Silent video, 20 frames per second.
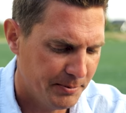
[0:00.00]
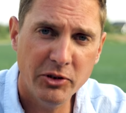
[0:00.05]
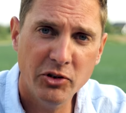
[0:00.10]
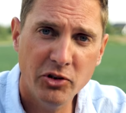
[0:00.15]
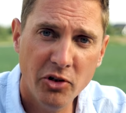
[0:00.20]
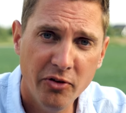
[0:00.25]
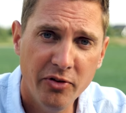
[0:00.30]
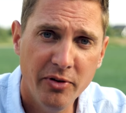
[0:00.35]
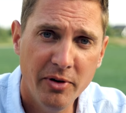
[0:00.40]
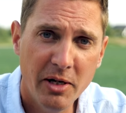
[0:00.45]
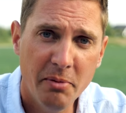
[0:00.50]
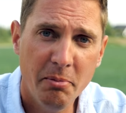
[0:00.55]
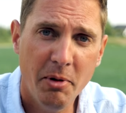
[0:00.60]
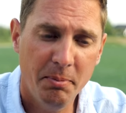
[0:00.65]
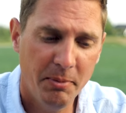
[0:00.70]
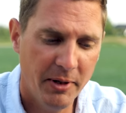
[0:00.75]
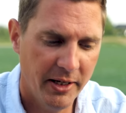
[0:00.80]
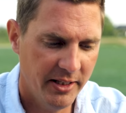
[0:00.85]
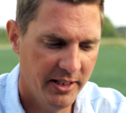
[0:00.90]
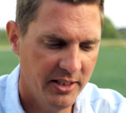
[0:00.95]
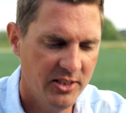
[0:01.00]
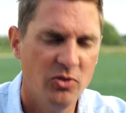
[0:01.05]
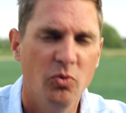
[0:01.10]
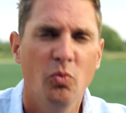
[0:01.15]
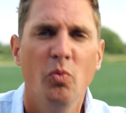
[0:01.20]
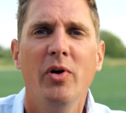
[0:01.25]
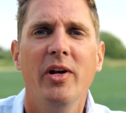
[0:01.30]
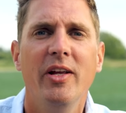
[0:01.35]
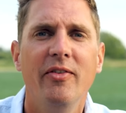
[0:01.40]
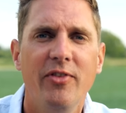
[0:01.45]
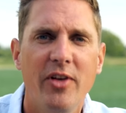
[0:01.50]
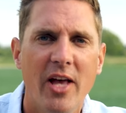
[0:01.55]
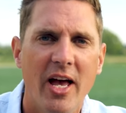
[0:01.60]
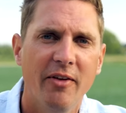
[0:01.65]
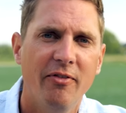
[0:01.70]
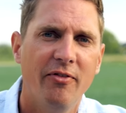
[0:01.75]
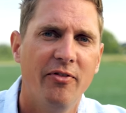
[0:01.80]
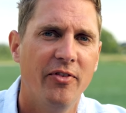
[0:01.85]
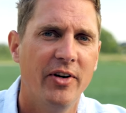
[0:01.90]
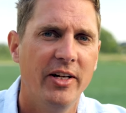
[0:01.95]
But serving them up like this, what if you
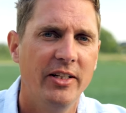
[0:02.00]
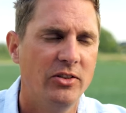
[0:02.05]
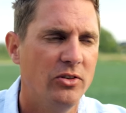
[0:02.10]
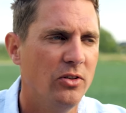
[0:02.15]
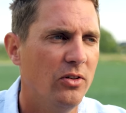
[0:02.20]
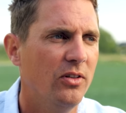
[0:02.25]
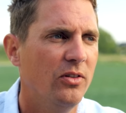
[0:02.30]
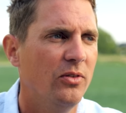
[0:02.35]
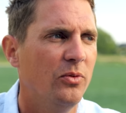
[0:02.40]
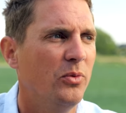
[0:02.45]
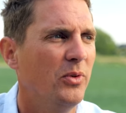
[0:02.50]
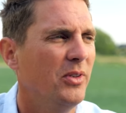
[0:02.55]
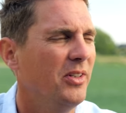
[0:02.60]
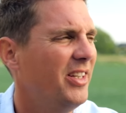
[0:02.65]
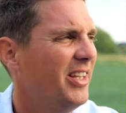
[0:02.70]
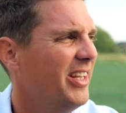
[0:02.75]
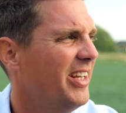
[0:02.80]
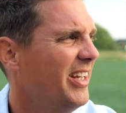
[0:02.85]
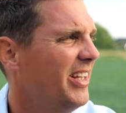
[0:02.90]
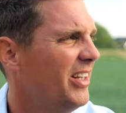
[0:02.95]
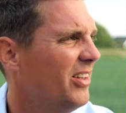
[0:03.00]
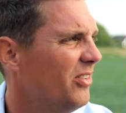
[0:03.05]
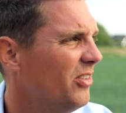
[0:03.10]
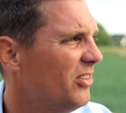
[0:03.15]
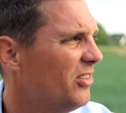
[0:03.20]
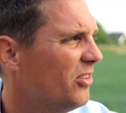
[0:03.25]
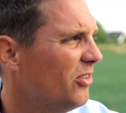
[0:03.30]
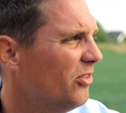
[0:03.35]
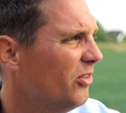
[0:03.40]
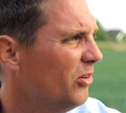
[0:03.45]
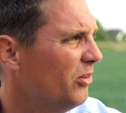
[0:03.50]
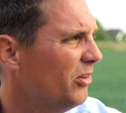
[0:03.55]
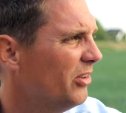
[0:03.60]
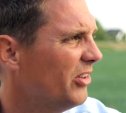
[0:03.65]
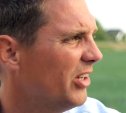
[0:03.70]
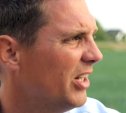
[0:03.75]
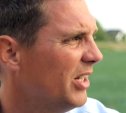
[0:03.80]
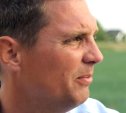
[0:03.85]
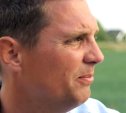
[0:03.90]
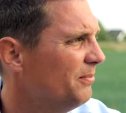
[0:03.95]
have friends? Oh, we can't, it's Corona
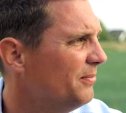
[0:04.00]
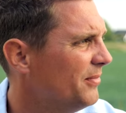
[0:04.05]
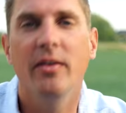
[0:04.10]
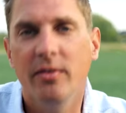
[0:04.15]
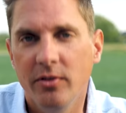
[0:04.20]
time.